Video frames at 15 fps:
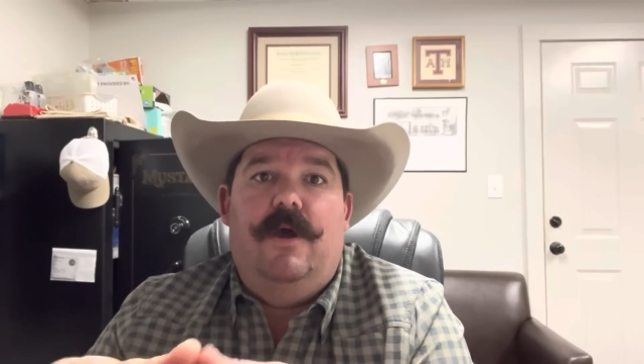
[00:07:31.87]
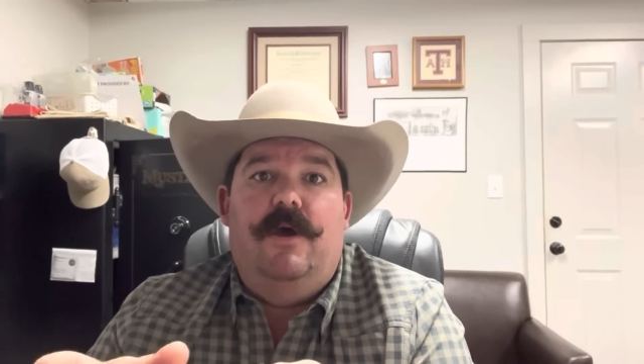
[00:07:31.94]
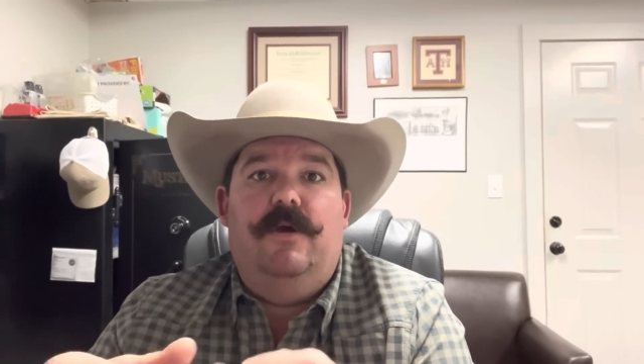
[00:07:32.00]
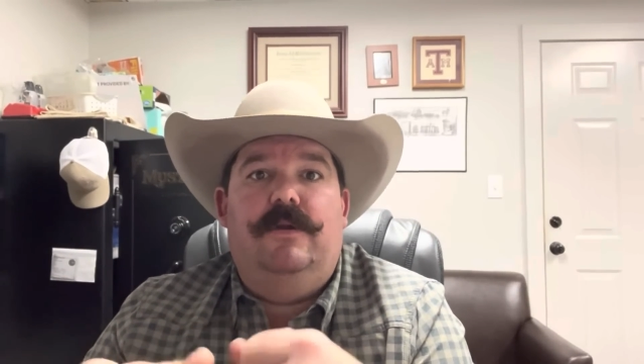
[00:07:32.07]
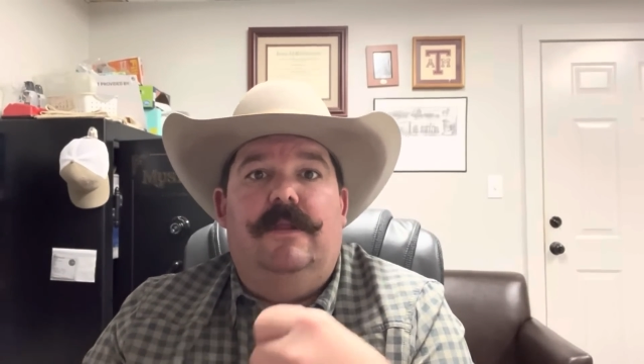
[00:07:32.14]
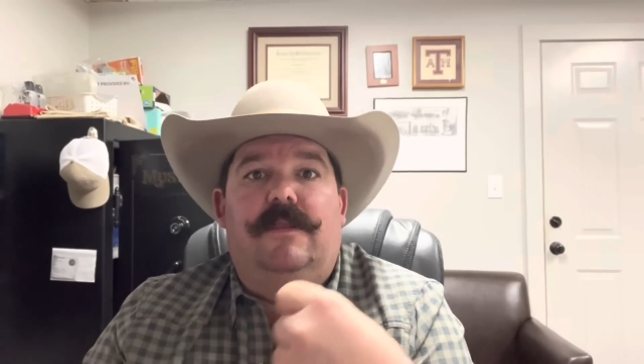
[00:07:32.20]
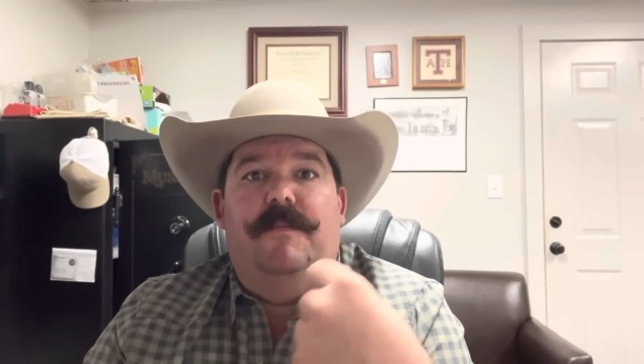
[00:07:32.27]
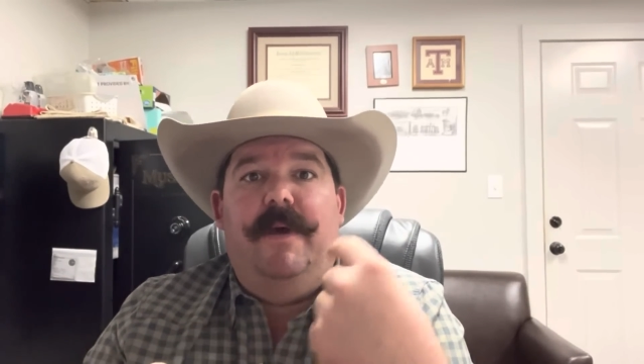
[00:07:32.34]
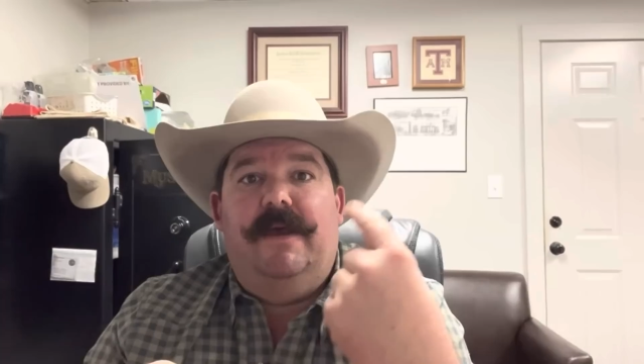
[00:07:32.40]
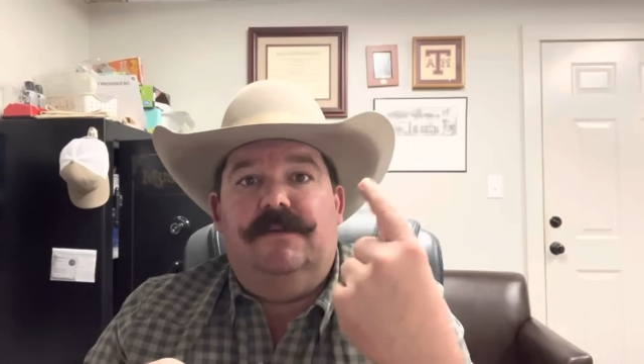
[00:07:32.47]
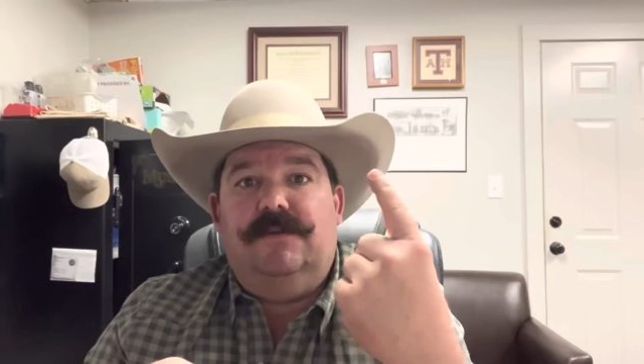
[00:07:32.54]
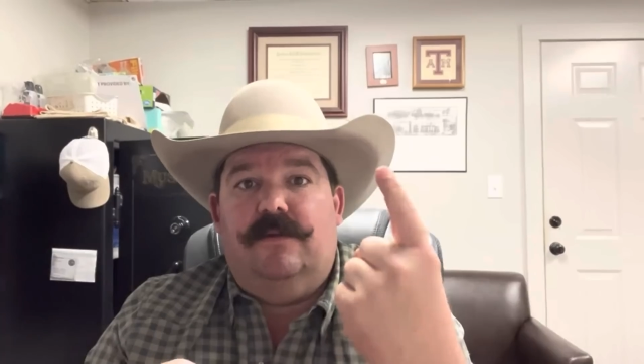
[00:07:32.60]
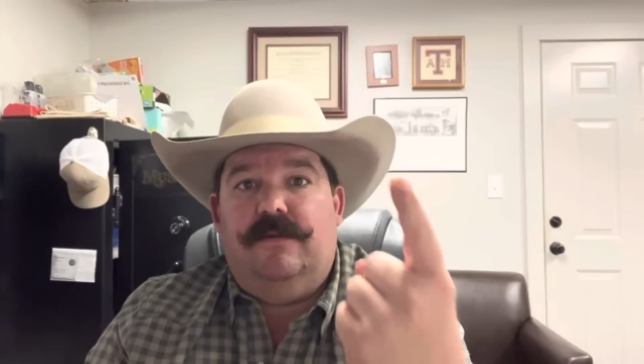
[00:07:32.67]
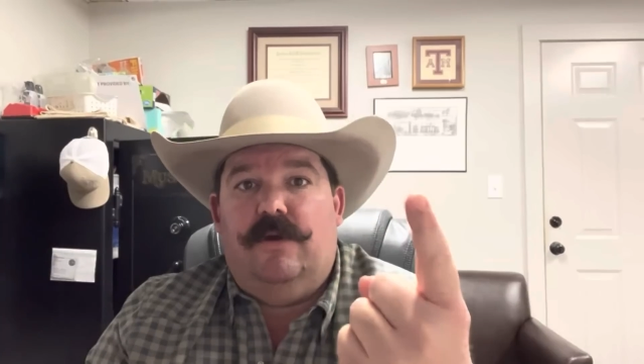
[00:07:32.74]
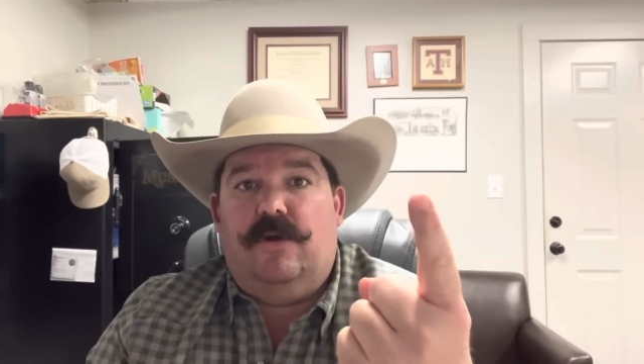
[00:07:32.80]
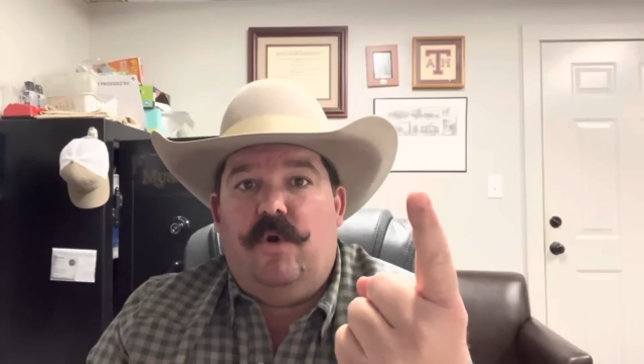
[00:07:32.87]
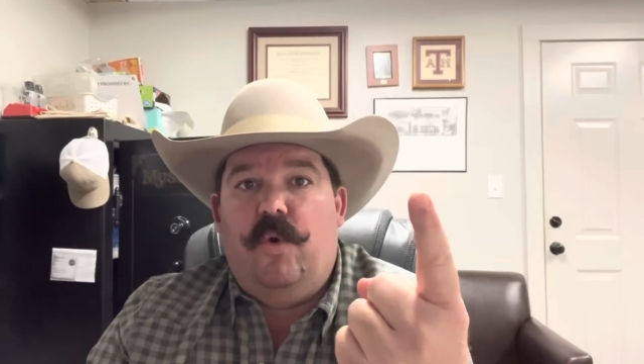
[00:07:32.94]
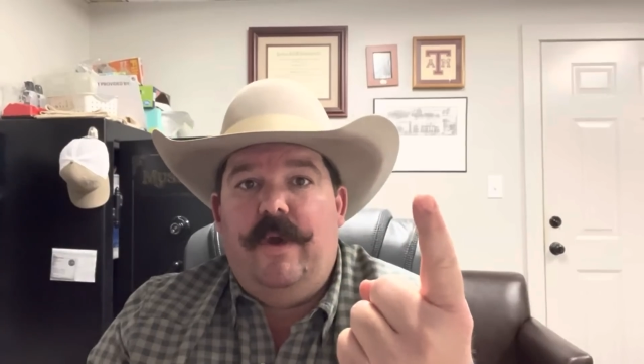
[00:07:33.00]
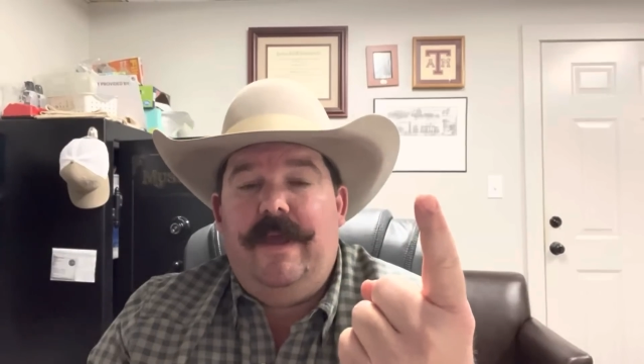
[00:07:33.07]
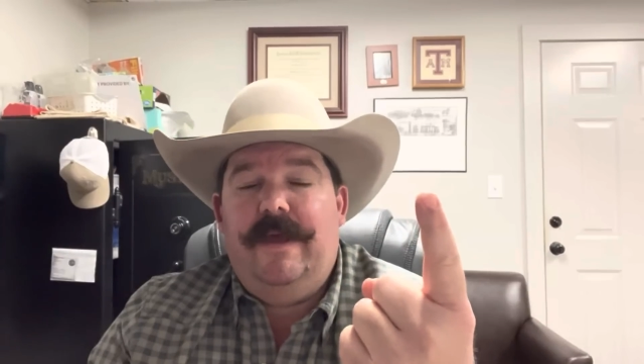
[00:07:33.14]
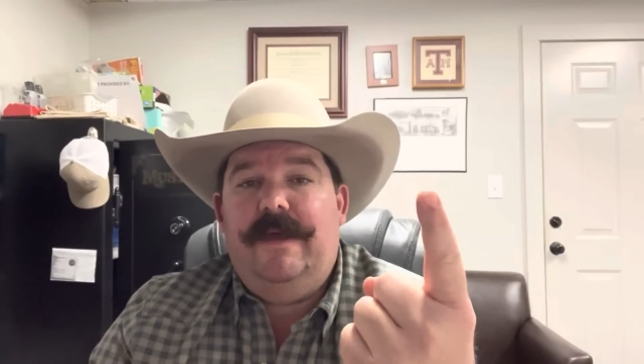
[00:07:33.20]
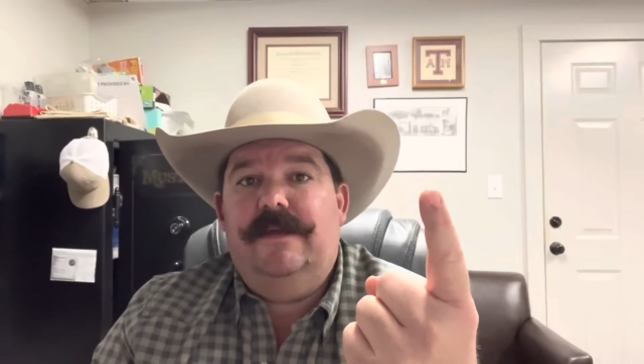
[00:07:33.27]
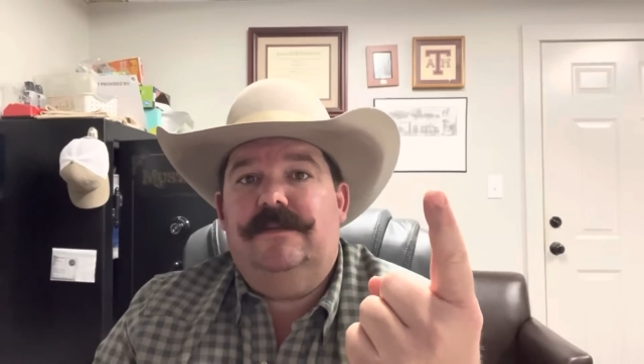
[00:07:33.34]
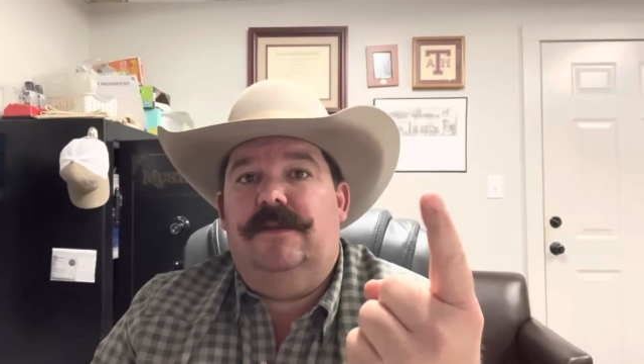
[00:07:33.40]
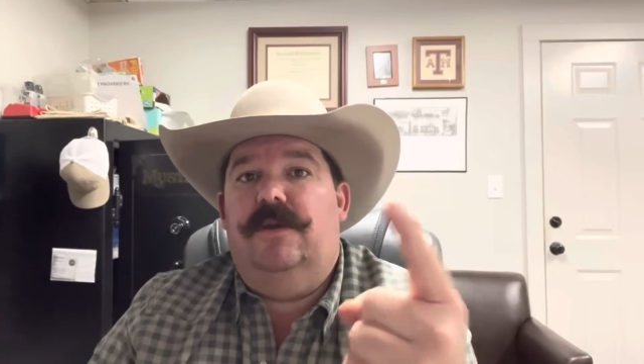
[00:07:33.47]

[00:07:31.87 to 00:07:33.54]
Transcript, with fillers: who did the best on their quiz